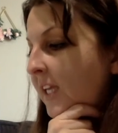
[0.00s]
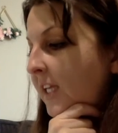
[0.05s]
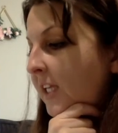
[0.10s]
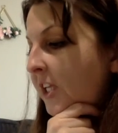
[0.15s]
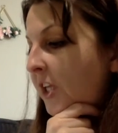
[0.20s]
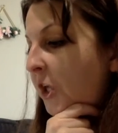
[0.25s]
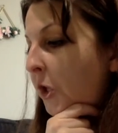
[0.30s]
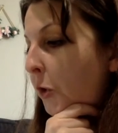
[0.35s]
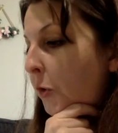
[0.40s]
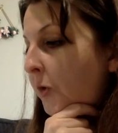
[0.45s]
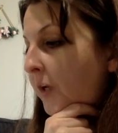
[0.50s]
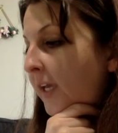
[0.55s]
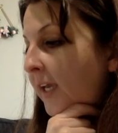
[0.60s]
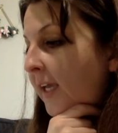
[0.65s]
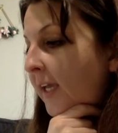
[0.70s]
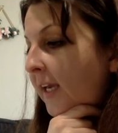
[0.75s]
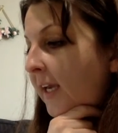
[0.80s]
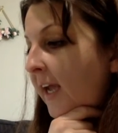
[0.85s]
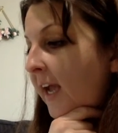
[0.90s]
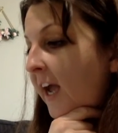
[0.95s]
You
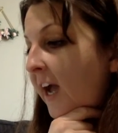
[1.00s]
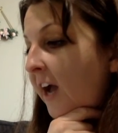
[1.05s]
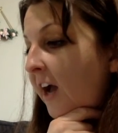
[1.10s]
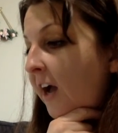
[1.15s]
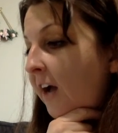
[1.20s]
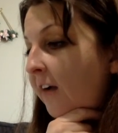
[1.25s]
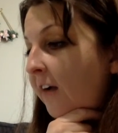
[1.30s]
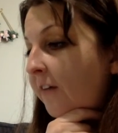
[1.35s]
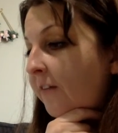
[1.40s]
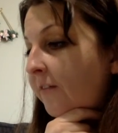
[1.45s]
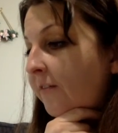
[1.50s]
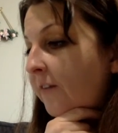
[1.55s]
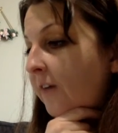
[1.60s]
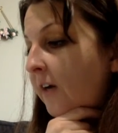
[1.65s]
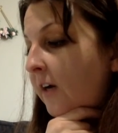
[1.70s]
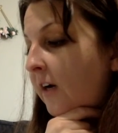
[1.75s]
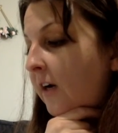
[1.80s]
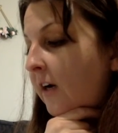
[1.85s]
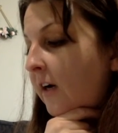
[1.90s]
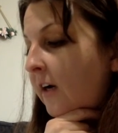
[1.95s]
can have
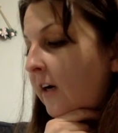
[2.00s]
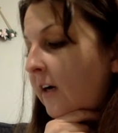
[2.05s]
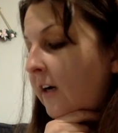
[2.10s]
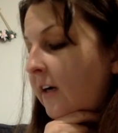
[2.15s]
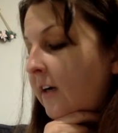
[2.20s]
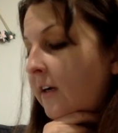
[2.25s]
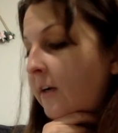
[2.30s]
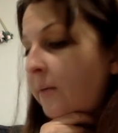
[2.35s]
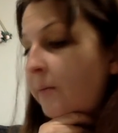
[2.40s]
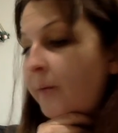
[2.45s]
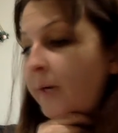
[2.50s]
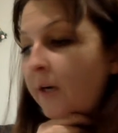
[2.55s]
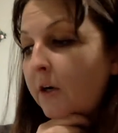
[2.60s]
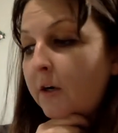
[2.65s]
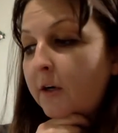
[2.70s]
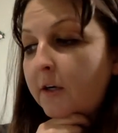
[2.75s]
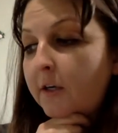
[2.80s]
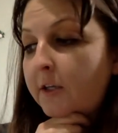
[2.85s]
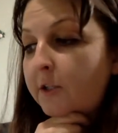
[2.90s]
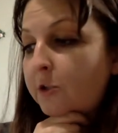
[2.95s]
compare
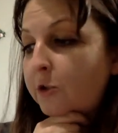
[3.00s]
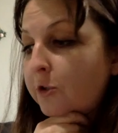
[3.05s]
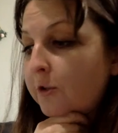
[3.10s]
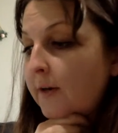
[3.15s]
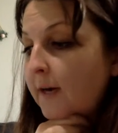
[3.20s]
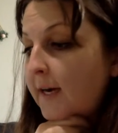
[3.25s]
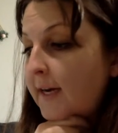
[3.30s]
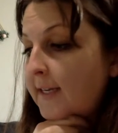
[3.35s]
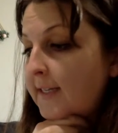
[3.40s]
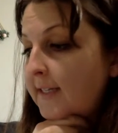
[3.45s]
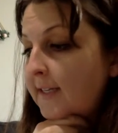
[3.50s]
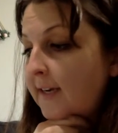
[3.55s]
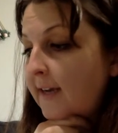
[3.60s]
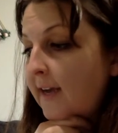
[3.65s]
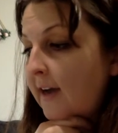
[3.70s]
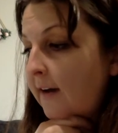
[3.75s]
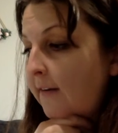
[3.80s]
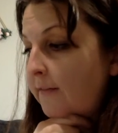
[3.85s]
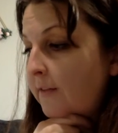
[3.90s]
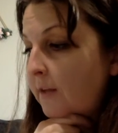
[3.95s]
and contrast and
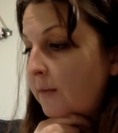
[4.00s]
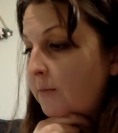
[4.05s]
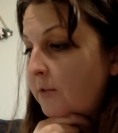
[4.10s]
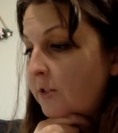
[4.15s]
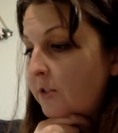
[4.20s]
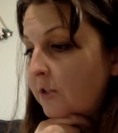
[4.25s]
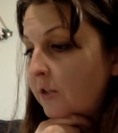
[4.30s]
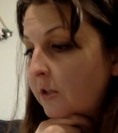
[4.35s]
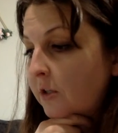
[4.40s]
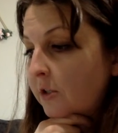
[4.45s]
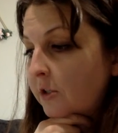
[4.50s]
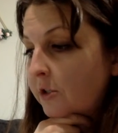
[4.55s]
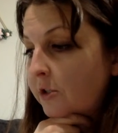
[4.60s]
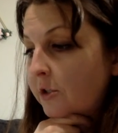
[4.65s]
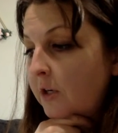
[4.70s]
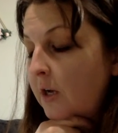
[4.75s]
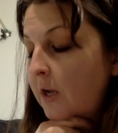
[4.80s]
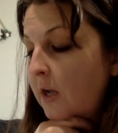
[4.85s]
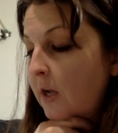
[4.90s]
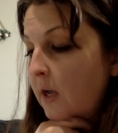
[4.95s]
have them
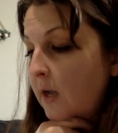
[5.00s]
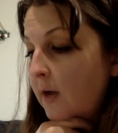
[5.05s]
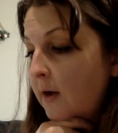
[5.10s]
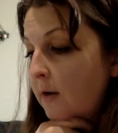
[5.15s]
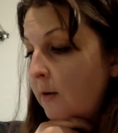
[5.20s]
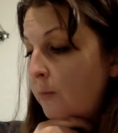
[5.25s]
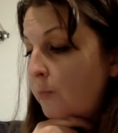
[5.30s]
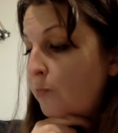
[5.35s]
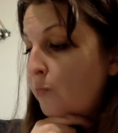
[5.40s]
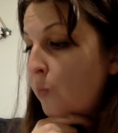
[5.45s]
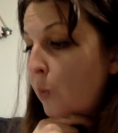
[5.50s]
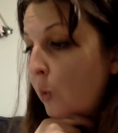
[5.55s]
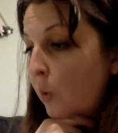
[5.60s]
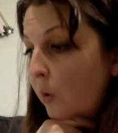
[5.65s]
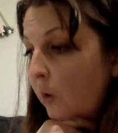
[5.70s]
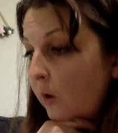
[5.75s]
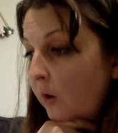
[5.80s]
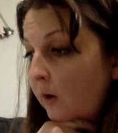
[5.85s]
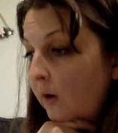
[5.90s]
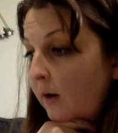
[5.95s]
search
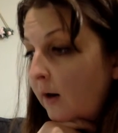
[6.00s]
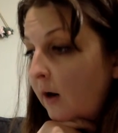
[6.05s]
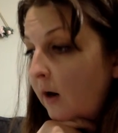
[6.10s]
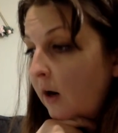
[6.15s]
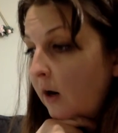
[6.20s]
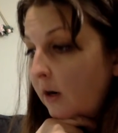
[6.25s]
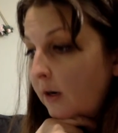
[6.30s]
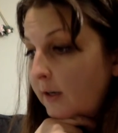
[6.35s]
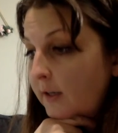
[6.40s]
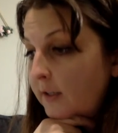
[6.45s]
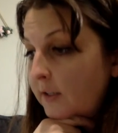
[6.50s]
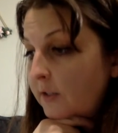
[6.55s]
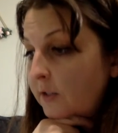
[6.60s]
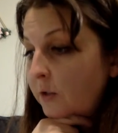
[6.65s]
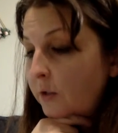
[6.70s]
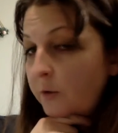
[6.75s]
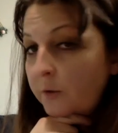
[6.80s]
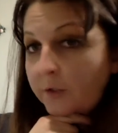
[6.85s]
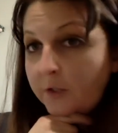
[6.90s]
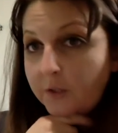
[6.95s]
more artists
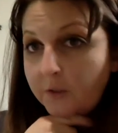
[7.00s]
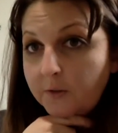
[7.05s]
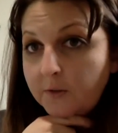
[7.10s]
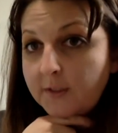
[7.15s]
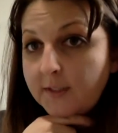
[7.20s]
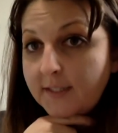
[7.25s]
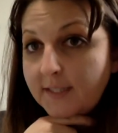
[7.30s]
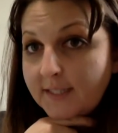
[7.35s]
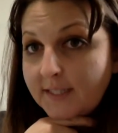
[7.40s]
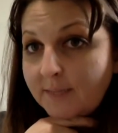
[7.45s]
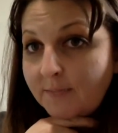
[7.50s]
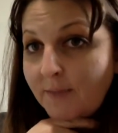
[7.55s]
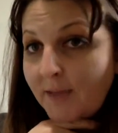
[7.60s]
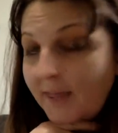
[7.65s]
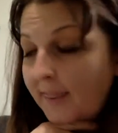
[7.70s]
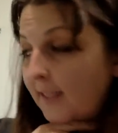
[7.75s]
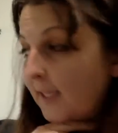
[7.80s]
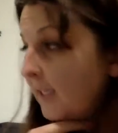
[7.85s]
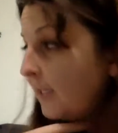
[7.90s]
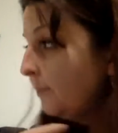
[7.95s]
who use this
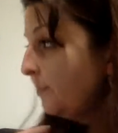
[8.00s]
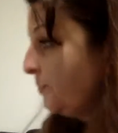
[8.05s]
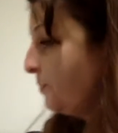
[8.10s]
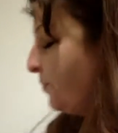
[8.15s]
method.